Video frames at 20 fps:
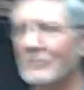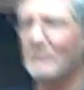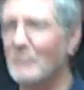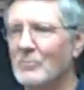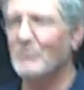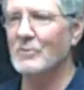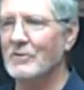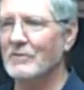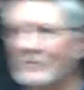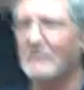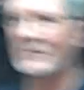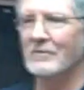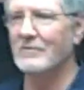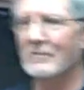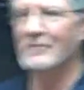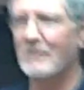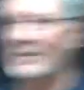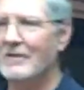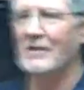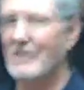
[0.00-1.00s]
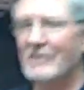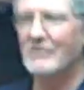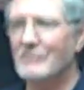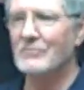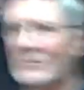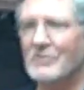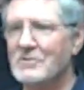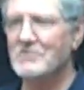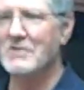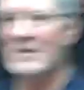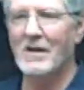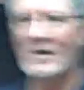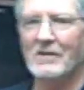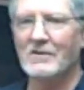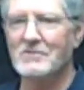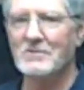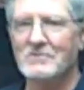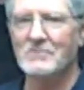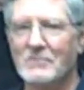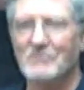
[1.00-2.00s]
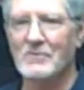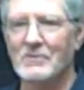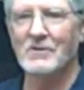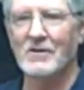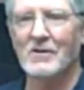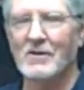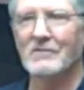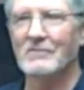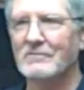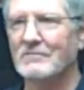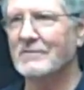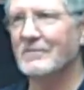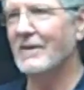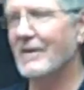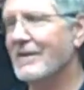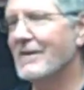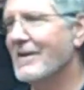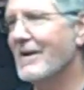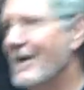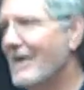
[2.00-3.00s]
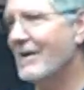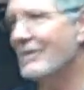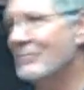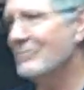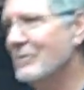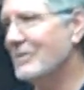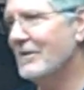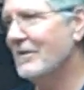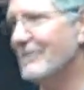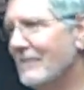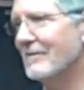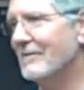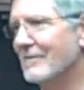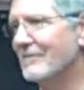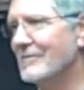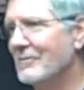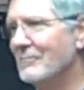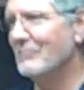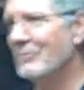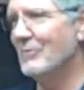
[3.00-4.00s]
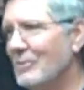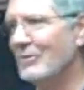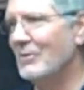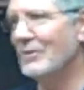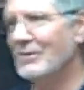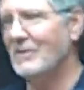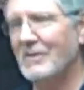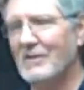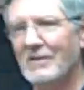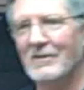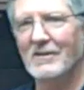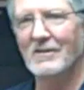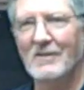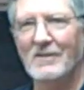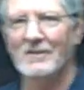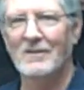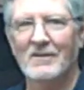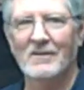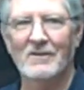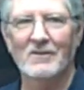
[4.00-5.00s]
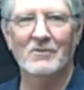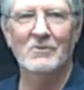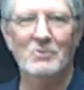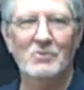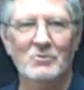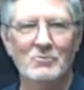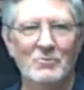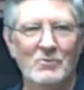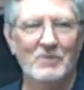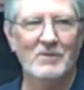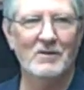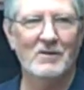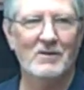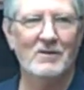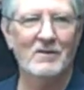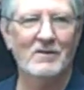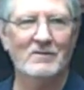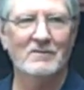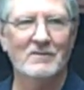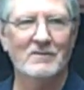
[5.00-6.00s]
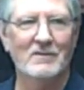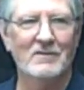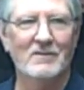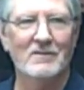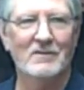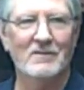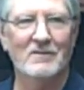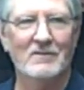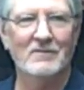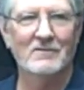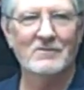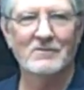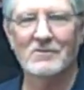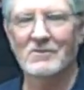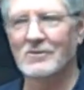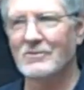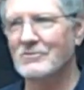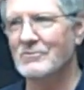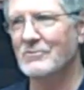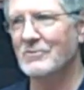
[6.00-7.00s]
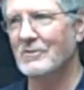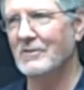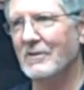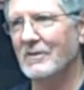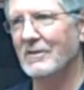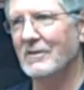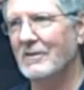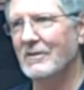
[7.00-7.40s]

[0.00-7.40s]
point. So it's a real challenge for our economy, our community, who we are culturally.